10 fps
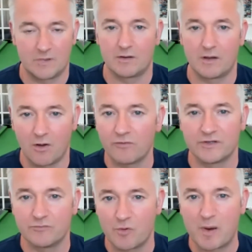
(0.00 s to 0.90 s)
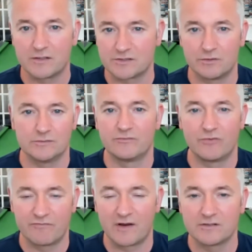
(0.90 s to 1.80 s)
uh, often referred to,
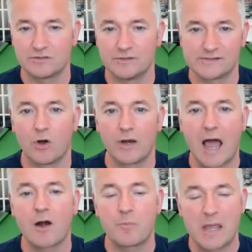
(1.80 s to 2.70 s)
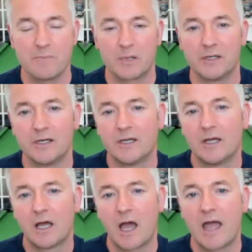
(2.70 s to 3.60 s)
referred to as on our paper.
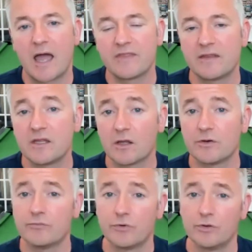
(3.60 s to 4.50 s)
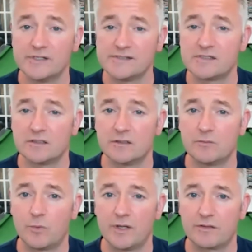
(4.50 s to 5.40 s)
Uh, and then the other route is
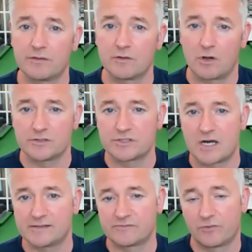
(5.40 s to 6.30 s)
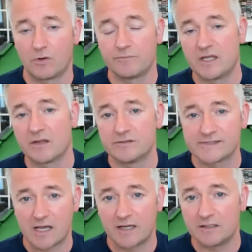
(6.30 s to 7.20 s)
dealing with contracts from the other
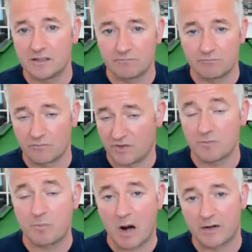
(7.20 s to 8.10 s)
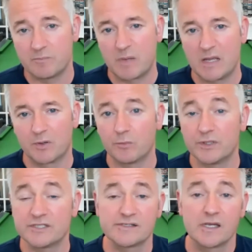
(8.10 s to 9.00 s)
side and third party paper,
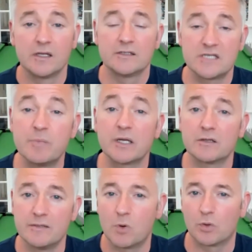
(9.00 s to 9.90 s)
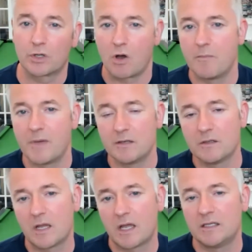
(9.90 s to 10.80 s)
which is typically more
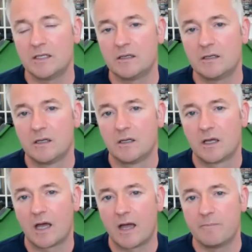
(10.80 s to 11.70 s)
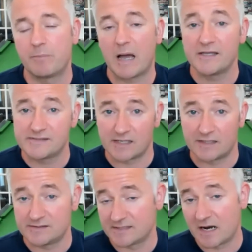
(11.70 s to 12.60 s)
common in um, buy
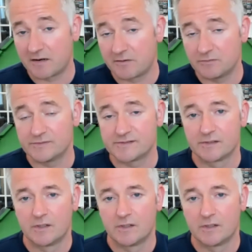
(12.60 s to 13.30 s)
side scenarios.